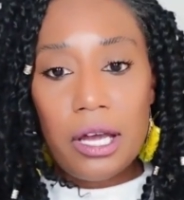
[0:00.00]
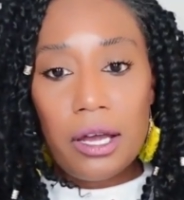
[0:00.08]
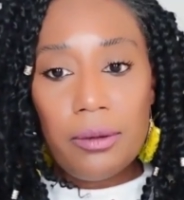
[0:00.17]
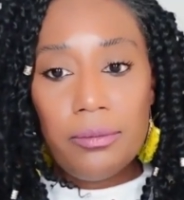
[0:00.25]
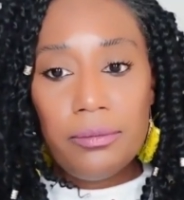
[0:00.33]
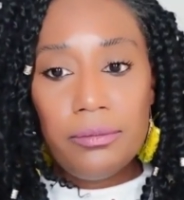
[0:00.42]

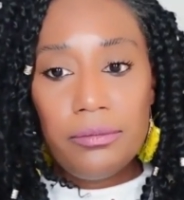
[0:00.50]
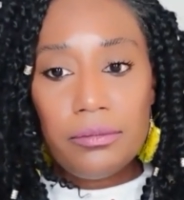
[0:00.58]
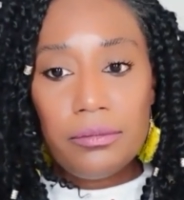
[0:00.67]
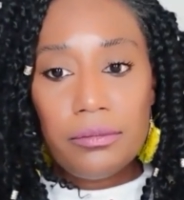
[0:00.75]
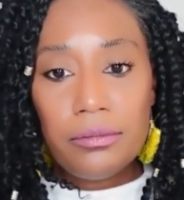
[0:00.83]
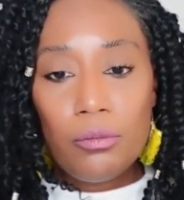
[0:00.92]

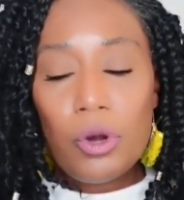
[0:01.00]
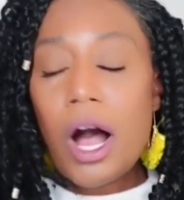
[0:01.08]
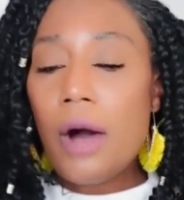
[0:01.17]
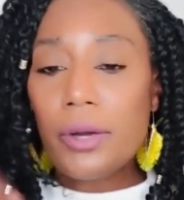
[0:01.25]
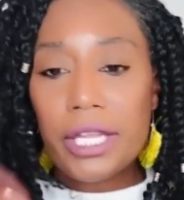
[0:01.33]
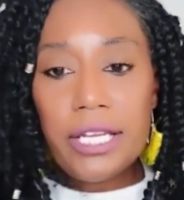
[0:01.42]
Well,
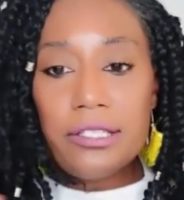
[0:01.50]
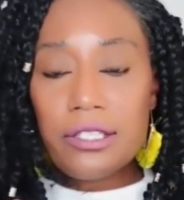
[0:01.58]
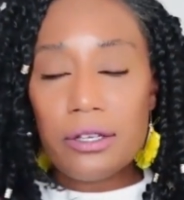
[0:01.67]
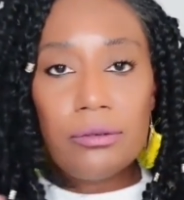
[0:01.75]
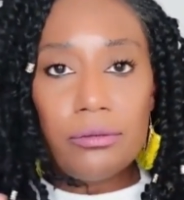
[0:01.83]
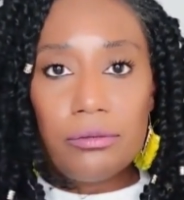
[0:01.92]
I'll get
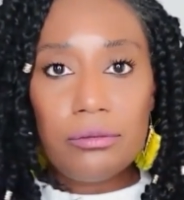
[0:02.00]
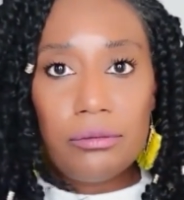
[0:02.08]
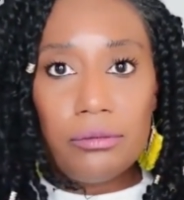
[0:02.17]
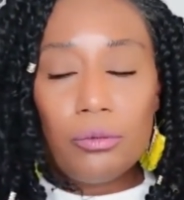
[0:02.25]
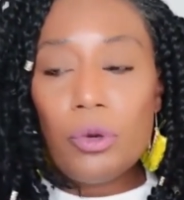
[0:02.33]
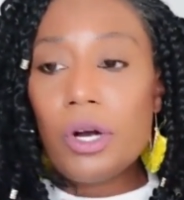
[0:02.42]
into,
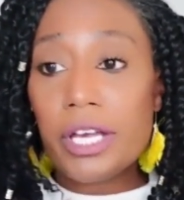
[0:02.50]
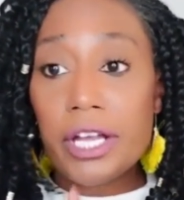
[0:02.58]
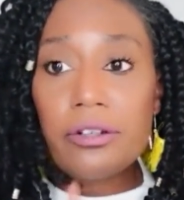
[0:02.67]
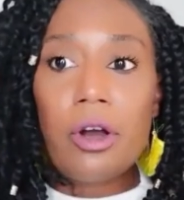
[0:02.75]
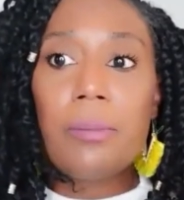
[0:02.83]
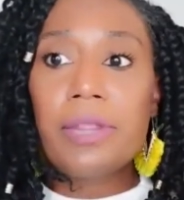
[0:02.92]
well,
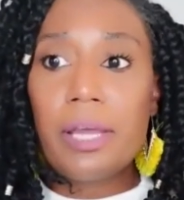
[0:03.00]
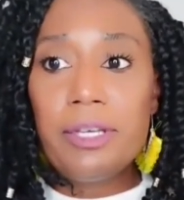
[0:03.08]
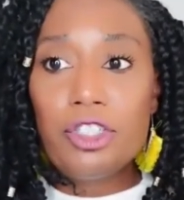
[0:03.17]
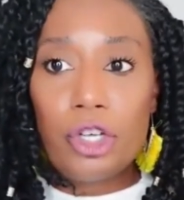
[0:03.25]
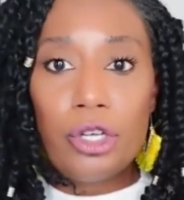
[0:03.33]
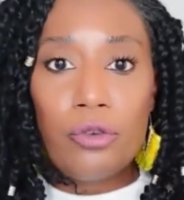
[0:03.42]
here, now let me
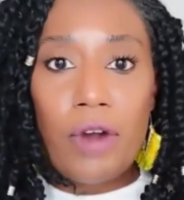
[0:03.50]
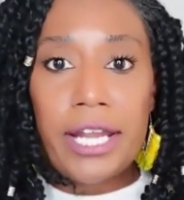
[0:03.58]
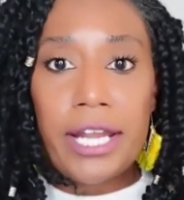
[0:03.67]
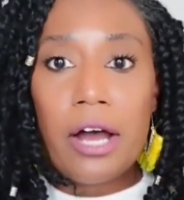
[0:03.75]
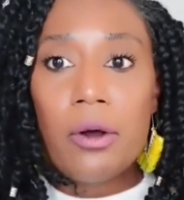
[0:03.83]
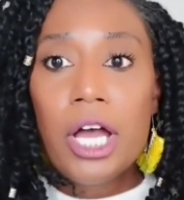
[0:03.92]
show you right
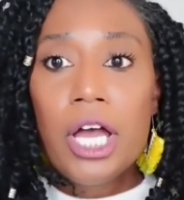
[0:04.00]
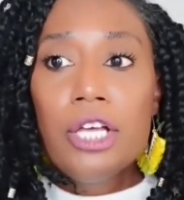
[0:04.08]
now.